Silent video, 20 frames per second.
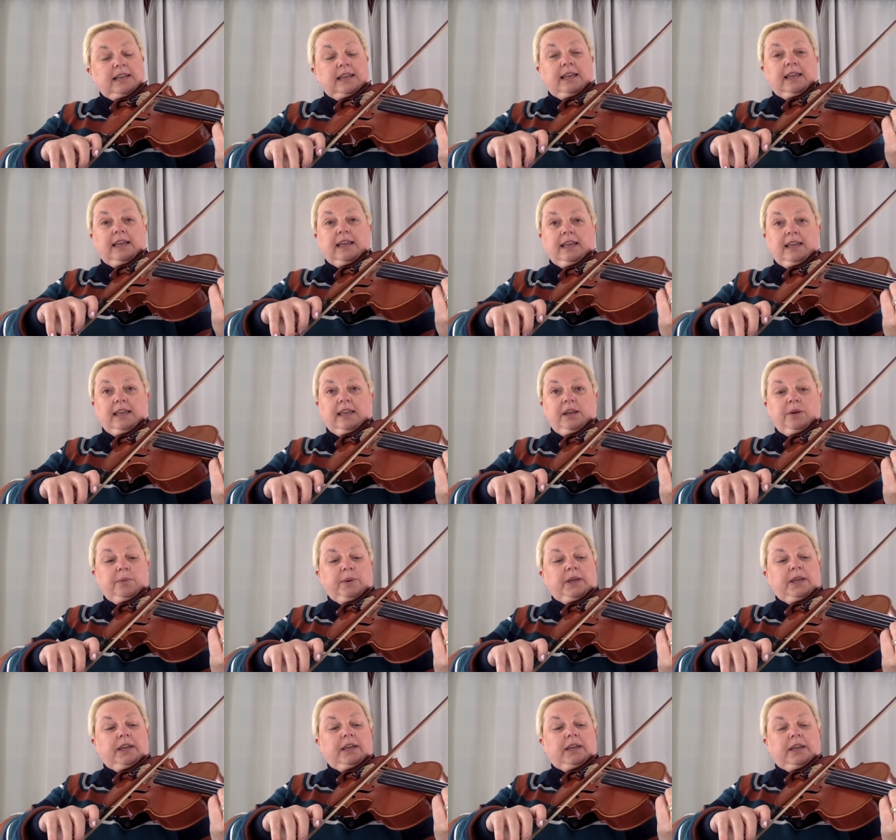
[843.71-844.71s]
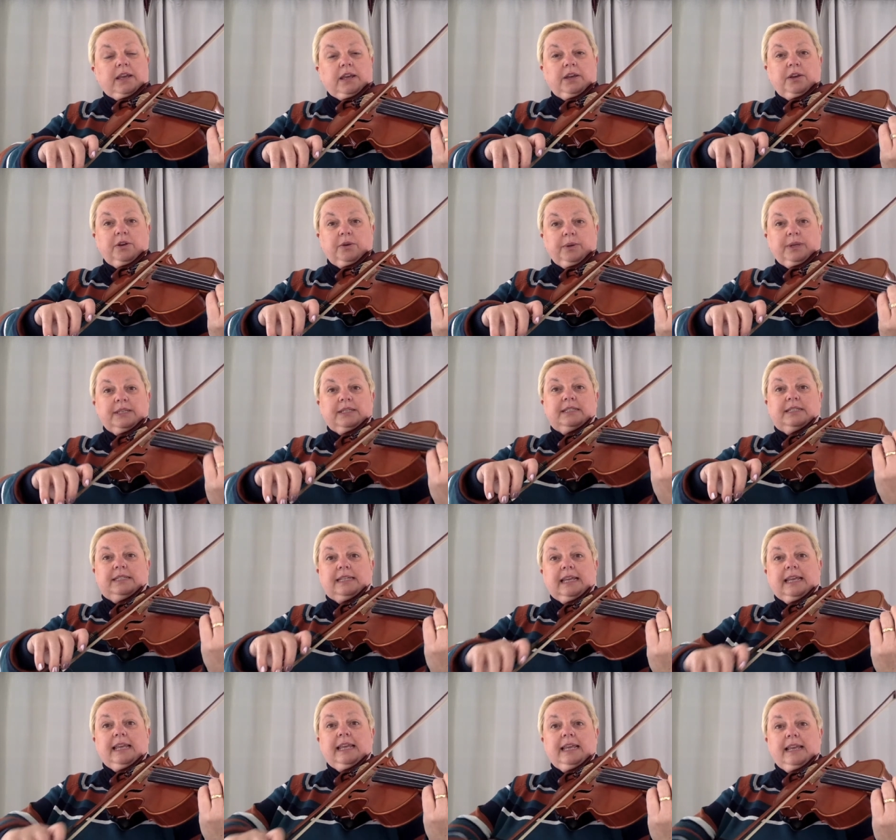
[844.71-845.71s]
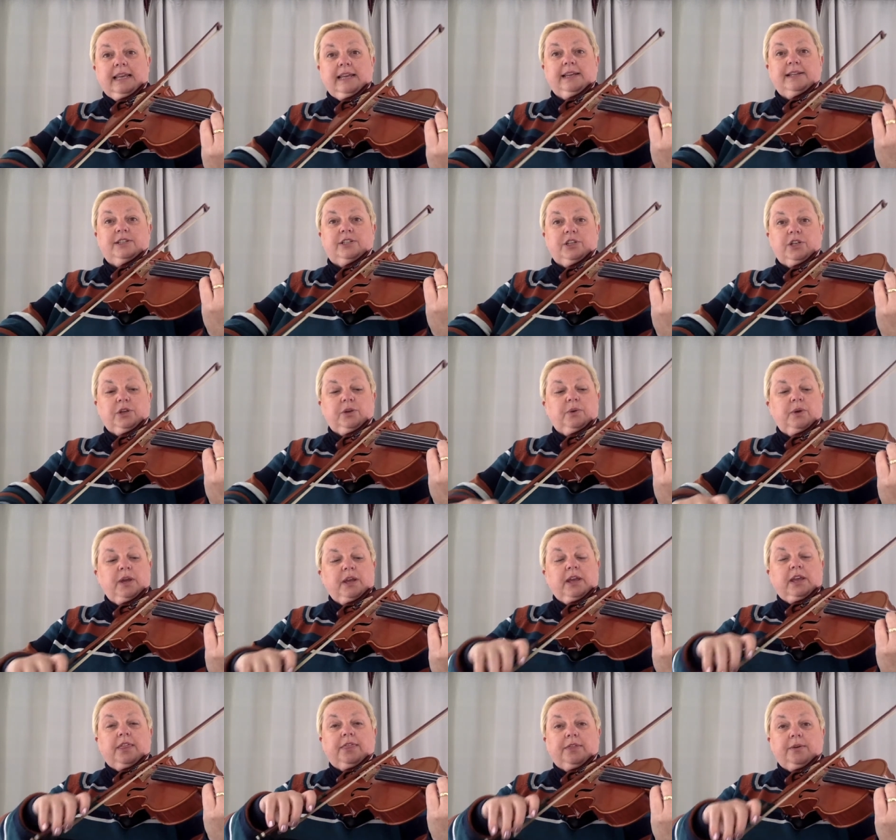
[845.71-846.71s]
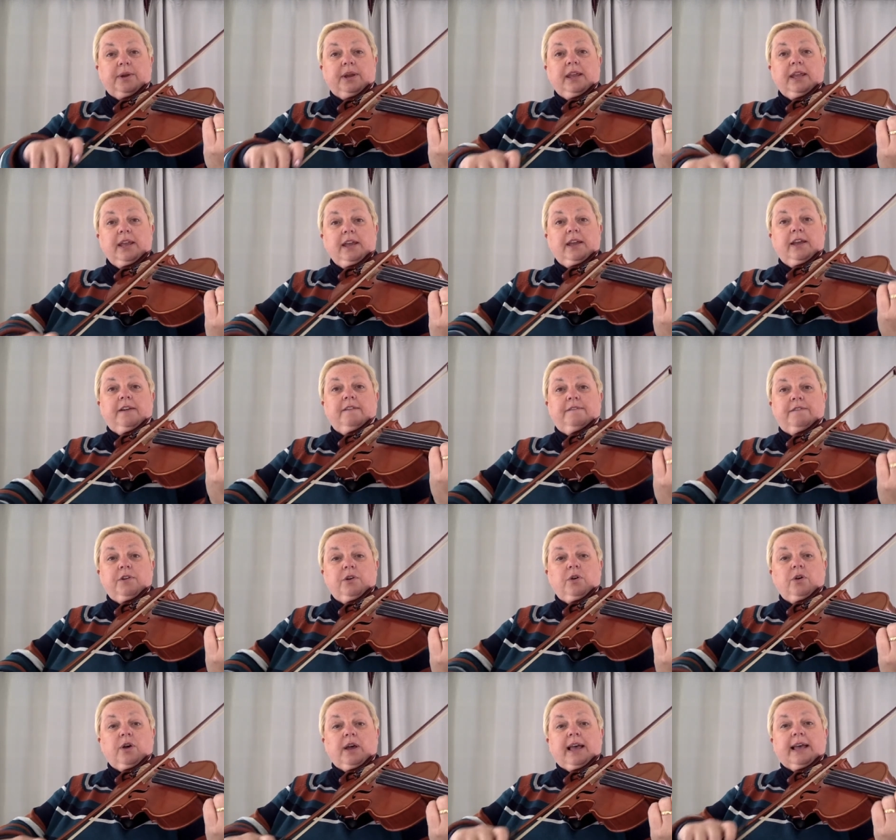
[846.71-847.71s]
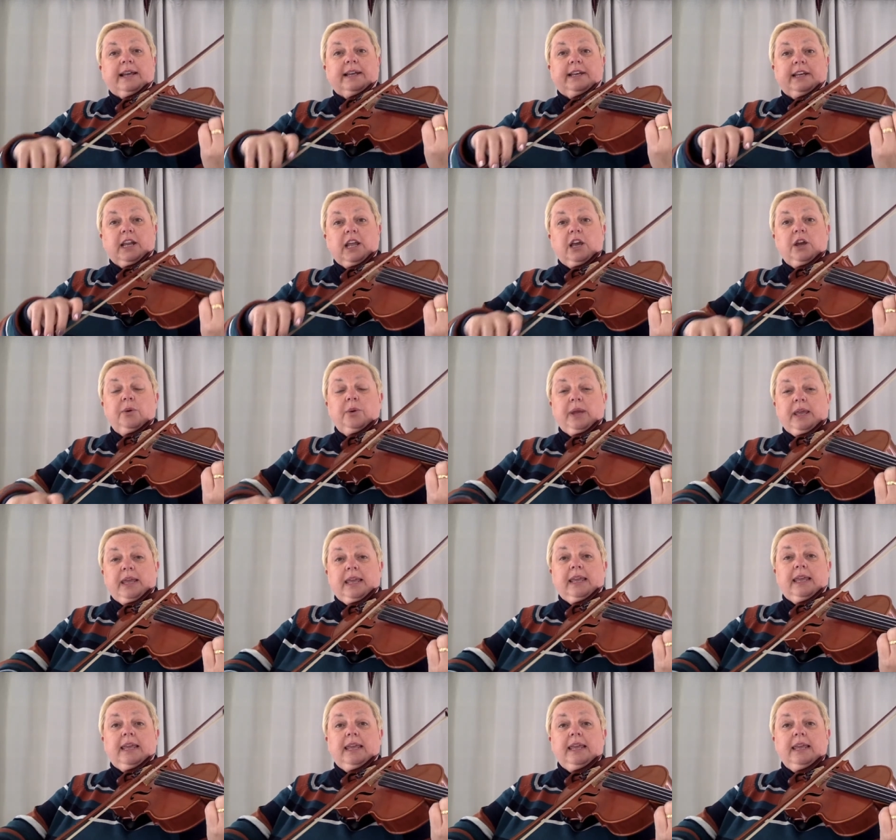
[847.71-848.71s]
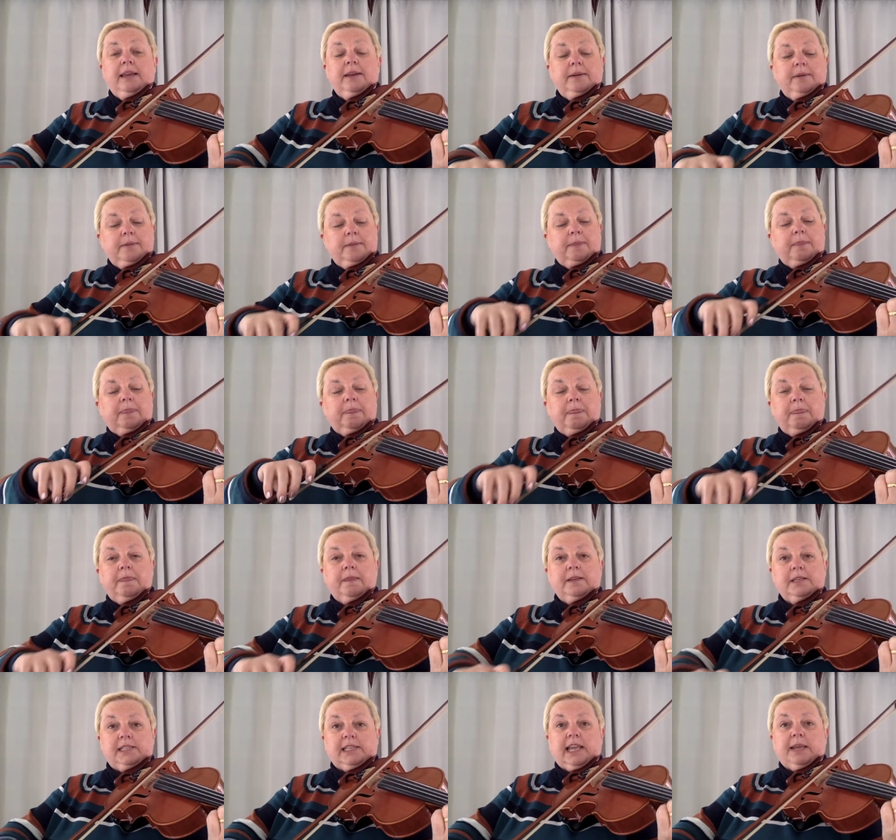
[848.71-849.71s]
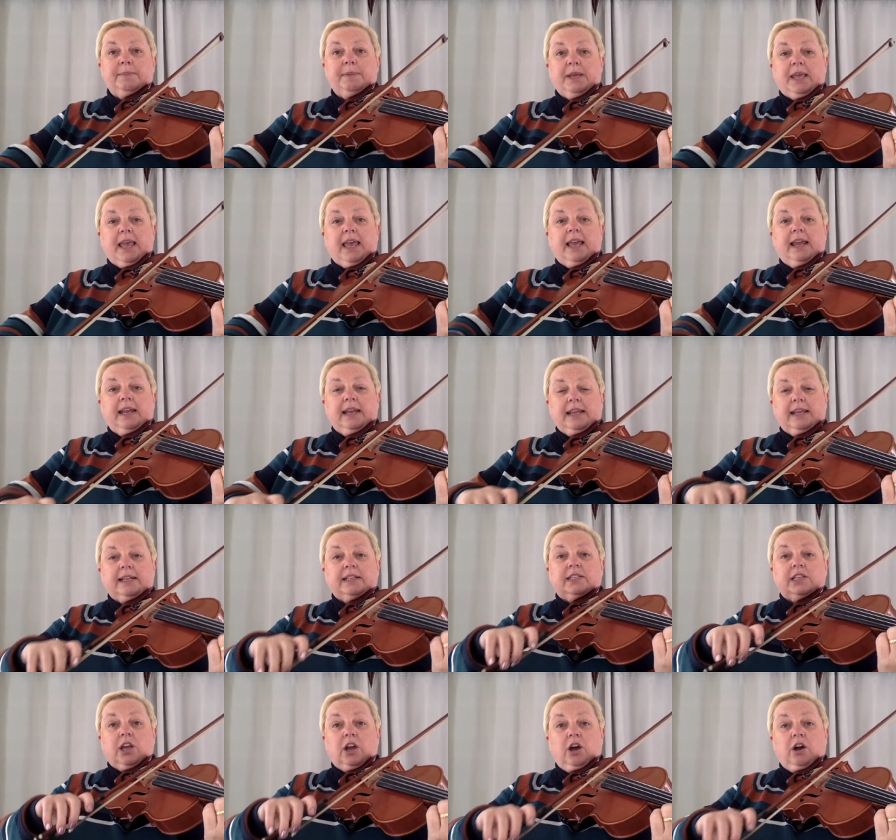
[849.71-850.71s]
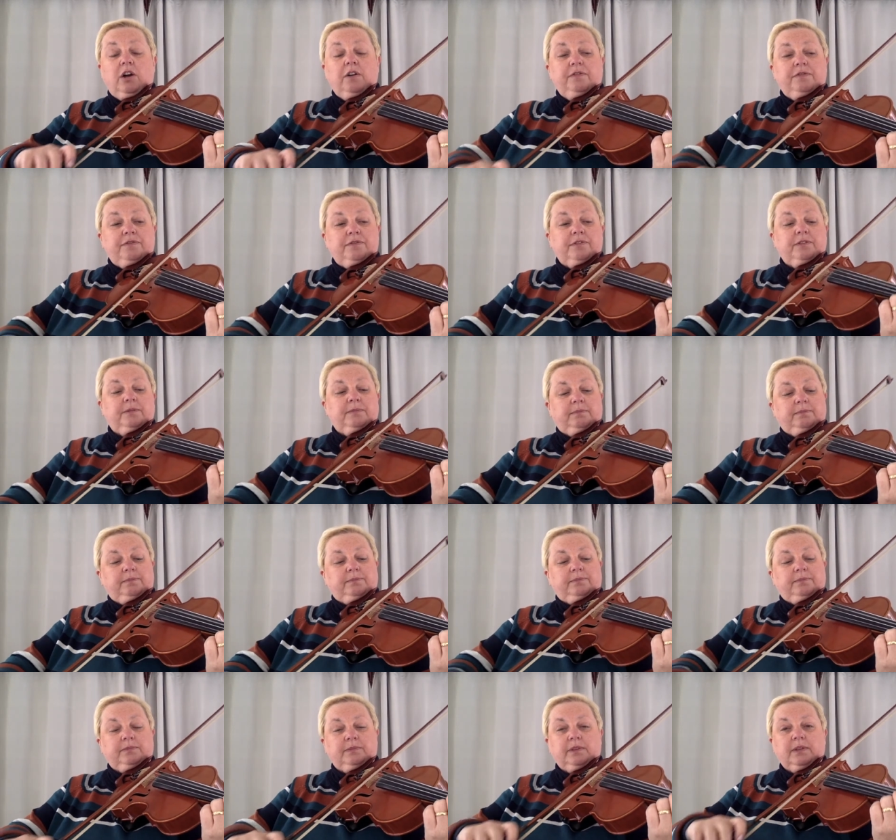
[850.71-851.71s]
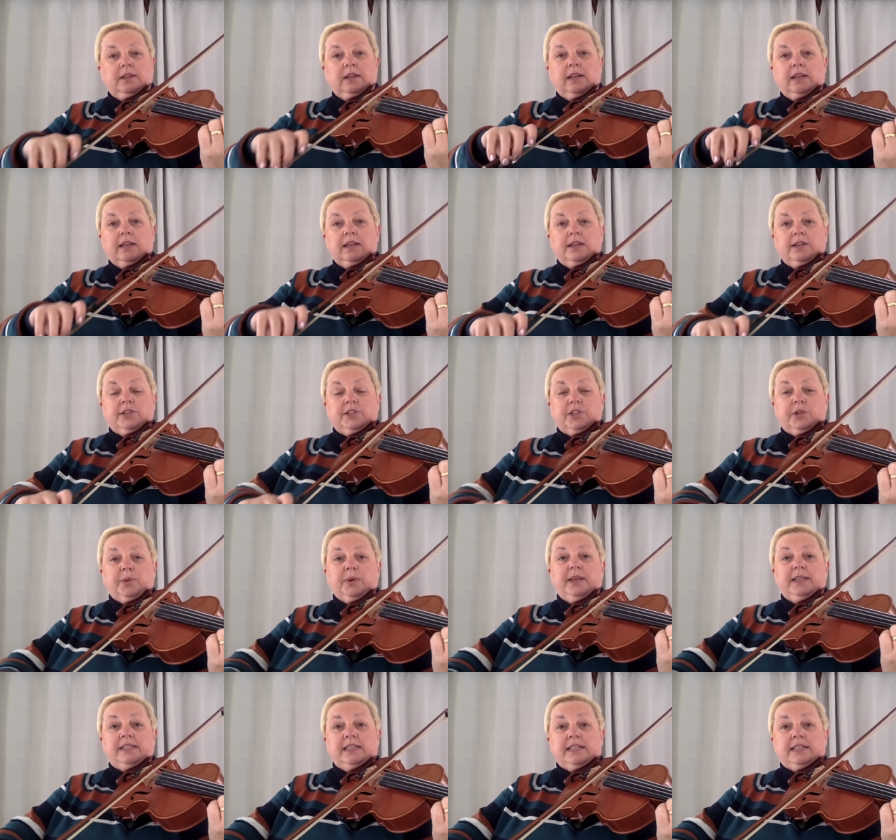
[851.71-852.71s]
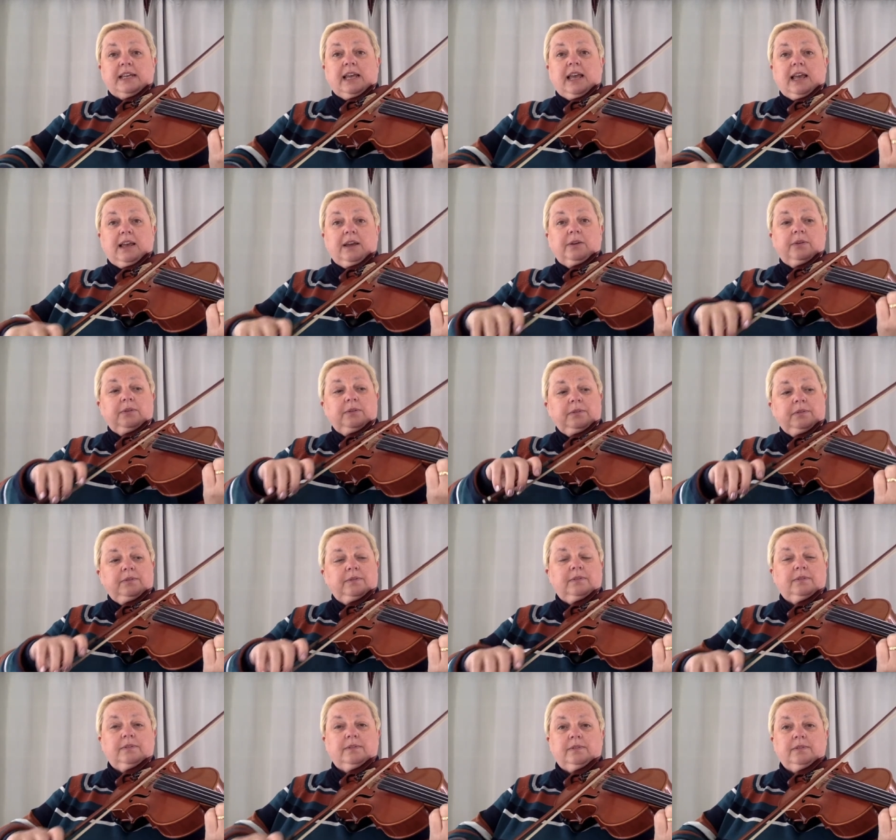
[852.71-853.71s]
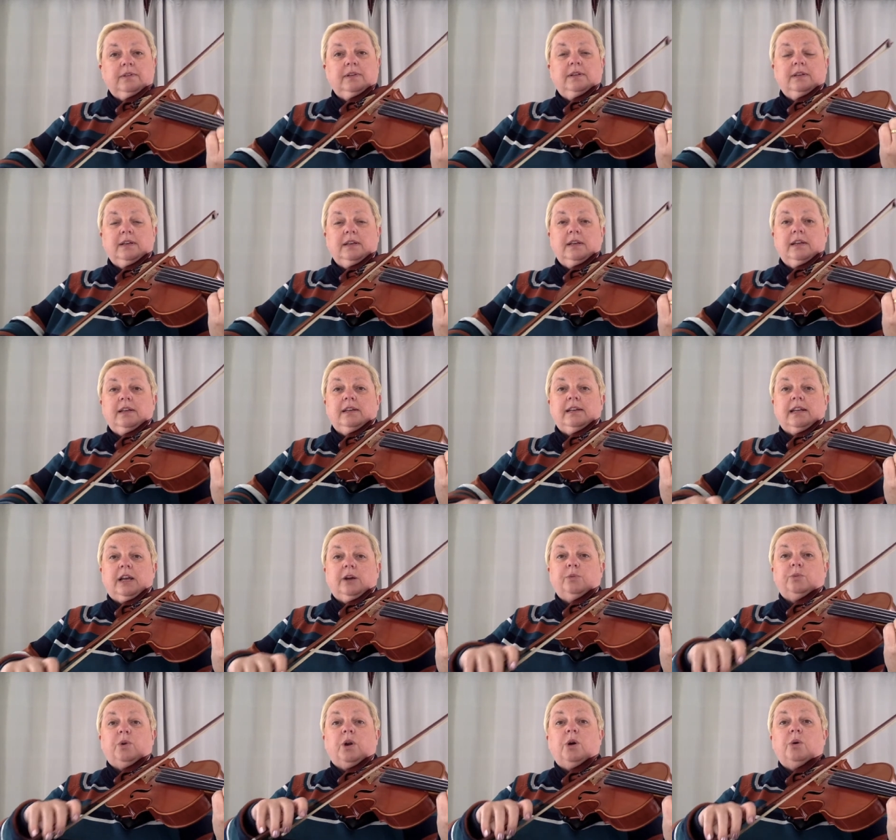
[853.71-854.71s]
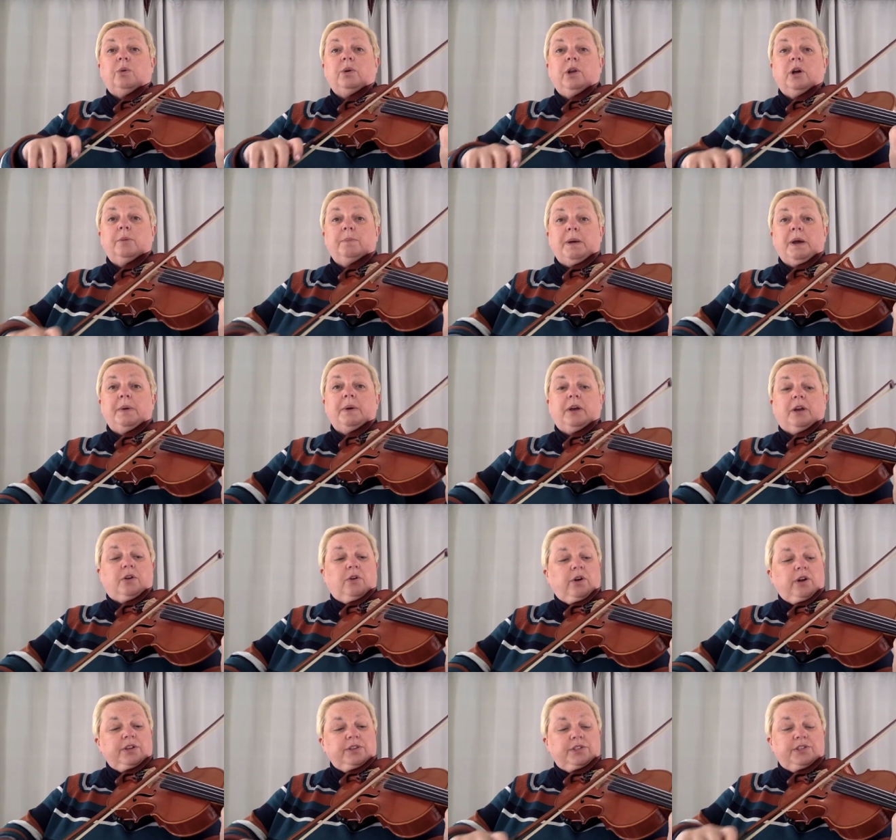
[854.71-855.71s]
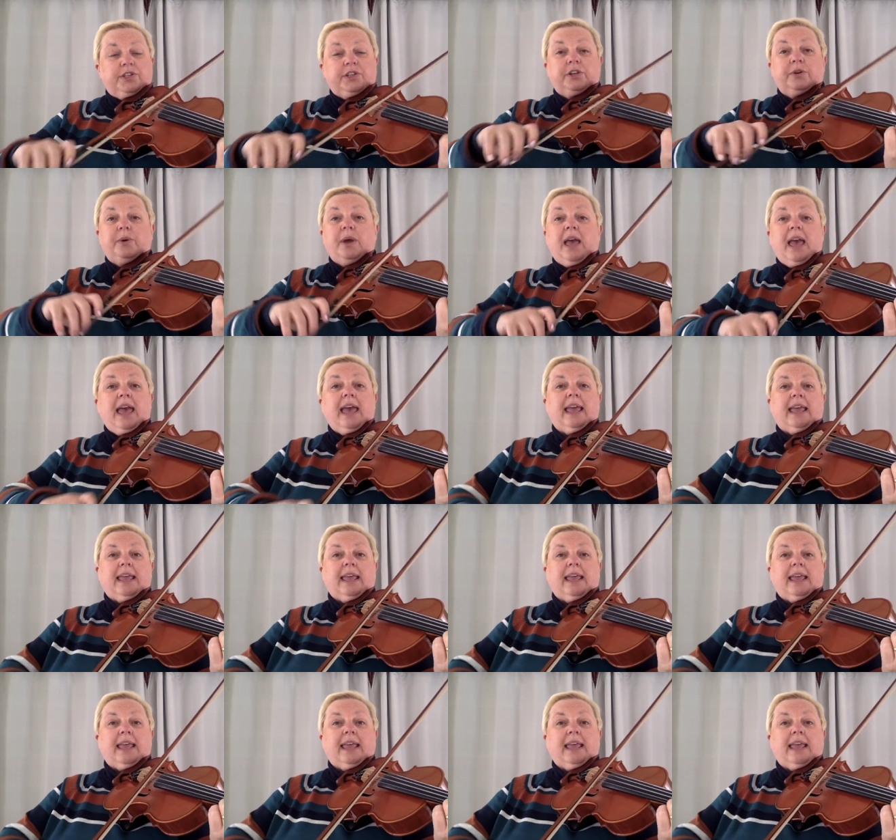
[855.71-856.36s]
here we go. It's D, 2, 3, 4, and low E. Same again, it's off. Squeeze it down. Now roll your bow across to A.